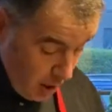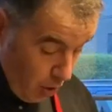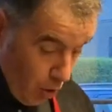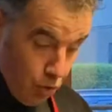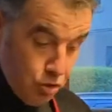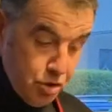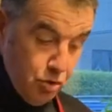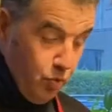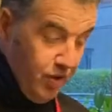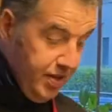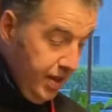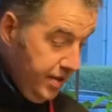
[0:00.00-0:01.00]
Also
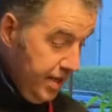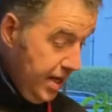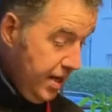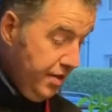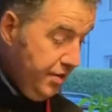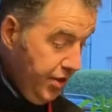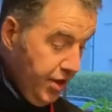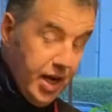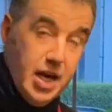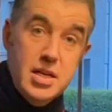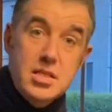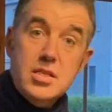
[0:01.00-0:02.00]
within that there
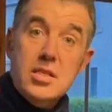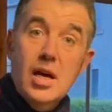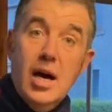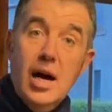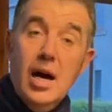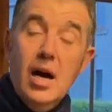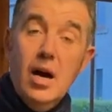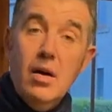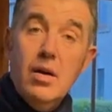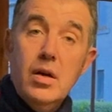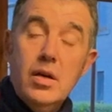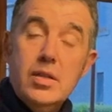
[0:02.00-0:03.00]
is a
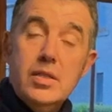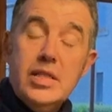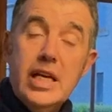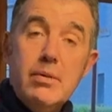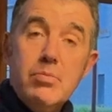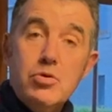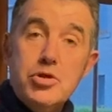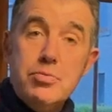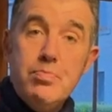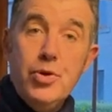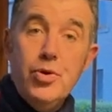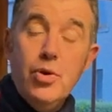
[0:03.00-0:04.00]

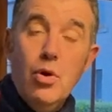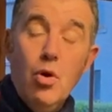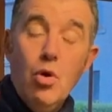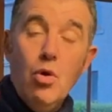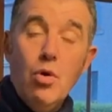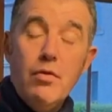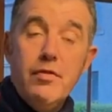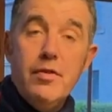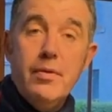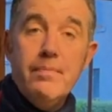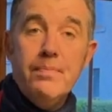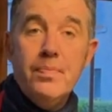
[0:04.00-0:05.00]
tablespoon of
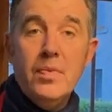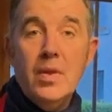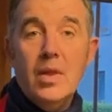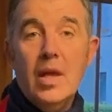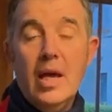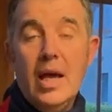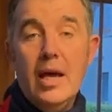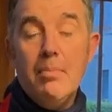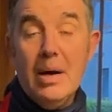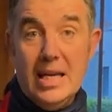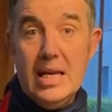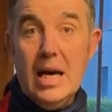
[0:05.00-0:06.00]

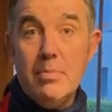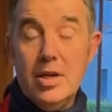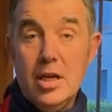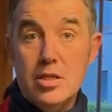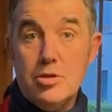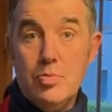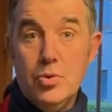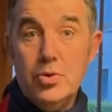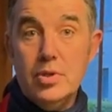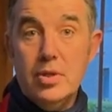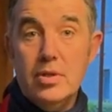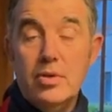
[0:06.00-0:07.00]
bicarbonate
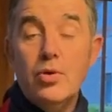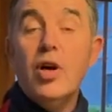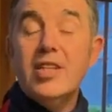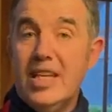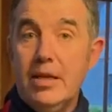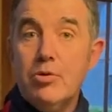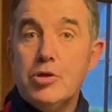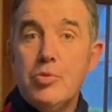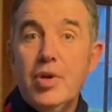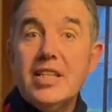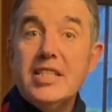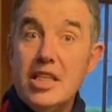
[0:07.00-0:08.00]
soda, not a
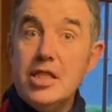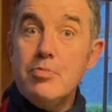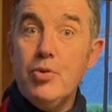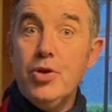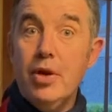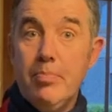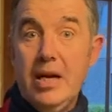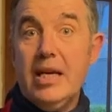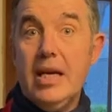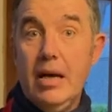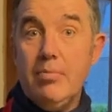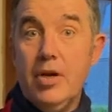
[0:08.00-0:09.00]
tablespoon, a teaspoon of
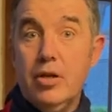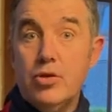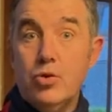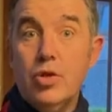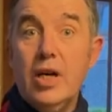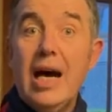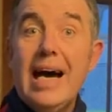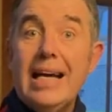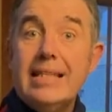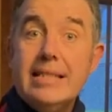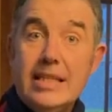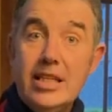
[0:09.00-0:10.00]
bicarbonate soda and a
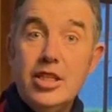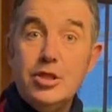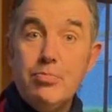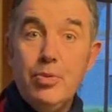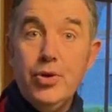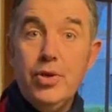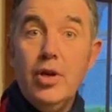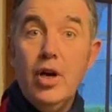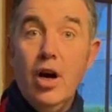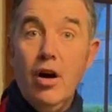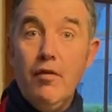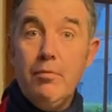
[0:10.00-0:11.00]
teaspoon
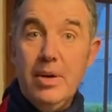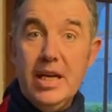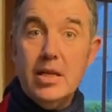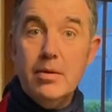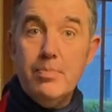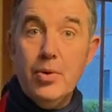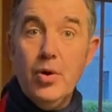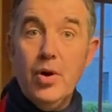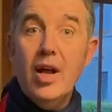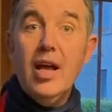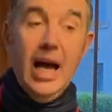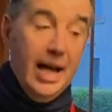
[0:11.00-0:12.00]
of baking powder,
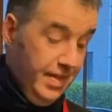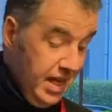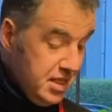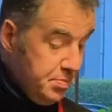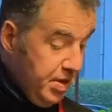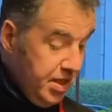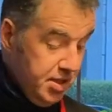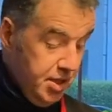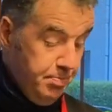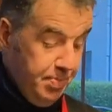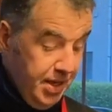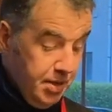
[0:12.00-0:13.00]
and that's because the
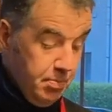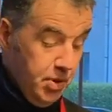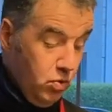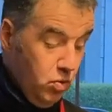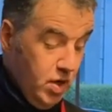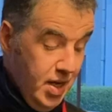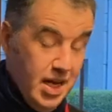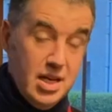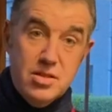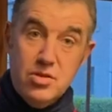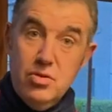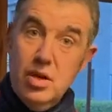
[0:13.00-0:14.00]
beremeal
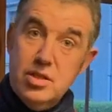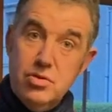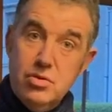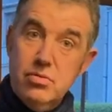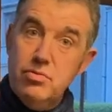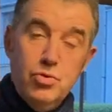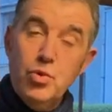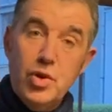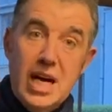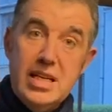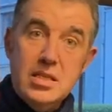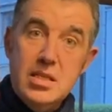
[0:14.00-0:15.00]
is no
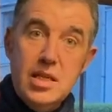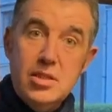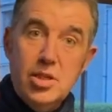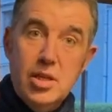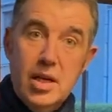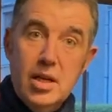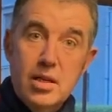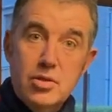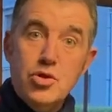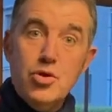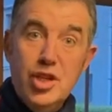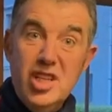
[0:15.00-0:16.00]
rising agent in it,
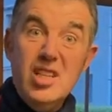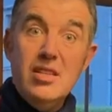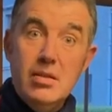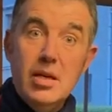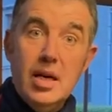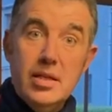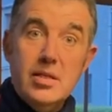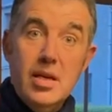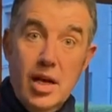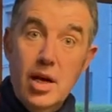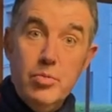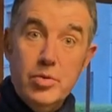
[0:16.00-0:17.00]
so you need that to
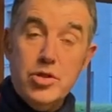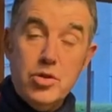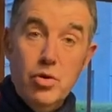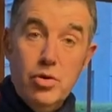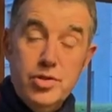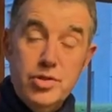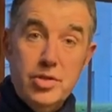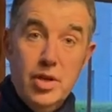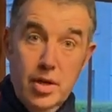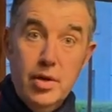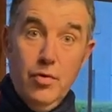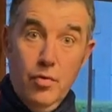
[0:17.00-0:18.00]
help the scones
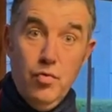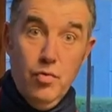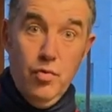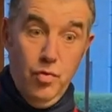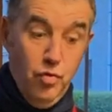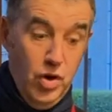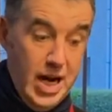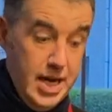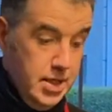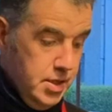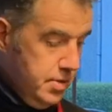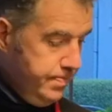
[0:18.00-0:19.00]

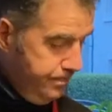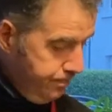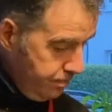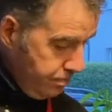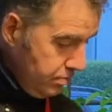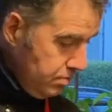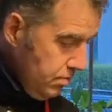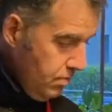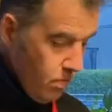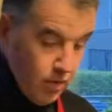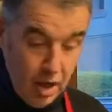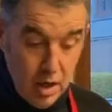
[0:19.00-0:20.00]
rise.
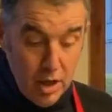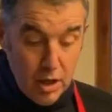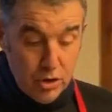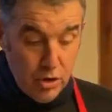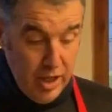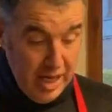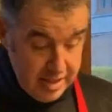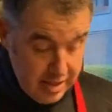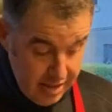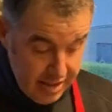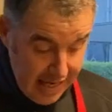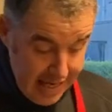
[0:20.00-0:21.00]
So that's the
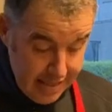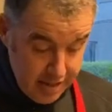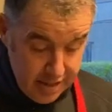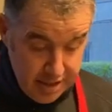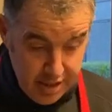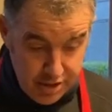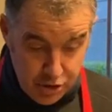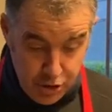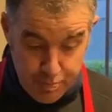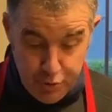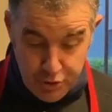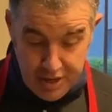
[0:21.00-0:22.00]
dry ingredients. You
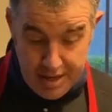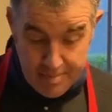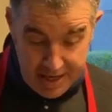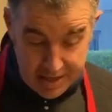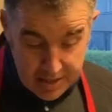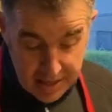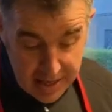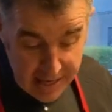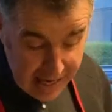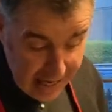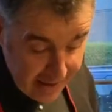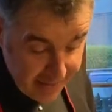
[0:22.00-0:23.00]
put them in
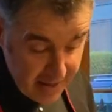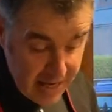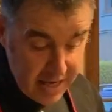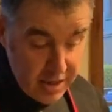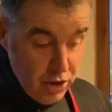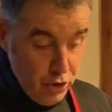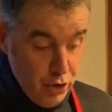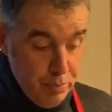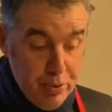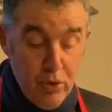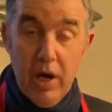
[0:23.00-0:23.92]
and then you put